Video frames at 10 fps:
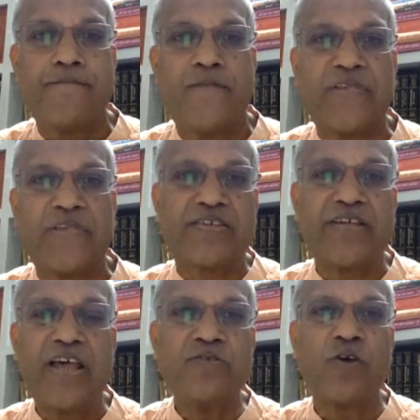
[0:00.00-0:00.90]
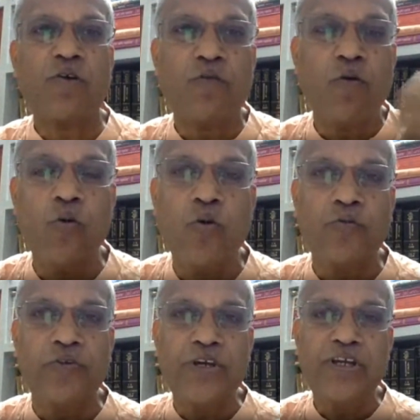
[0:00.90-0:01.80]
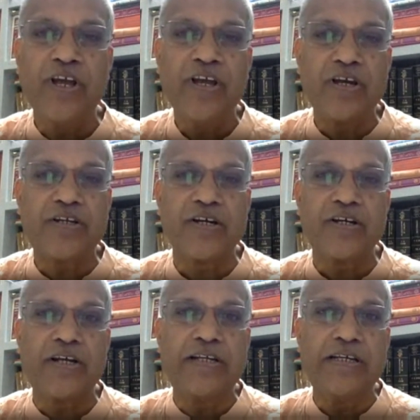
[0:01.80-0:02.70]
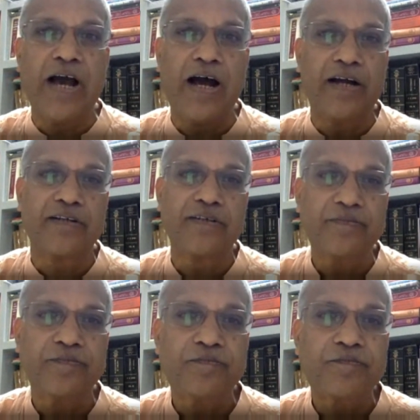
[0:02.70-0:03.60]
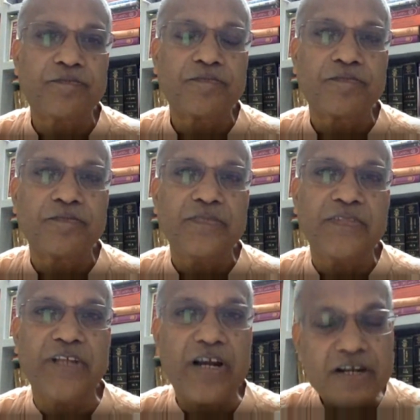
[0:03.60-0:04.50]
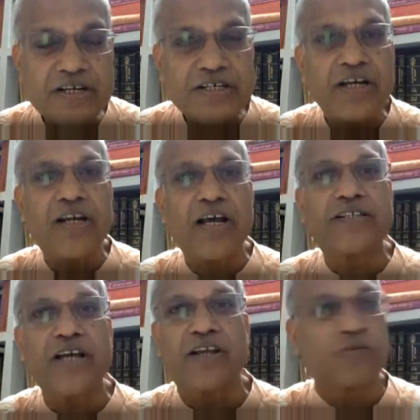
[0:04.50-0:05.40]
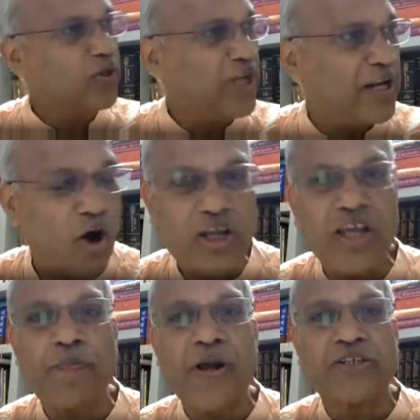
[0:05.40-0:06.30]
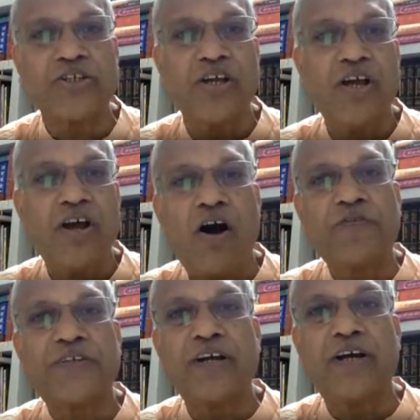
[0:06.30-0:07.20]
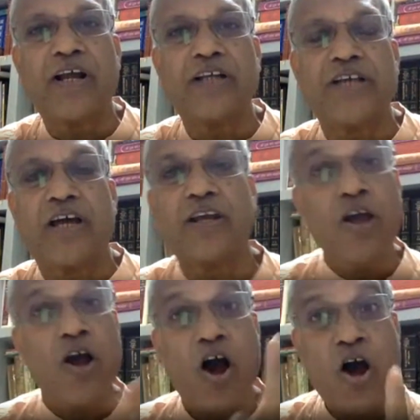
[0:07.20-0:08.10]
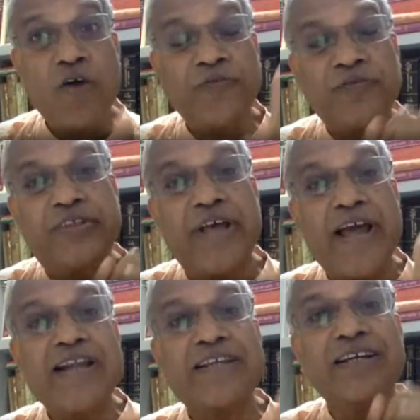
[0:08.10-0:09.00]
the sense of who we eternally are. That is Shankaracharya. So the Laukik Paksh of Shankaracharya, of that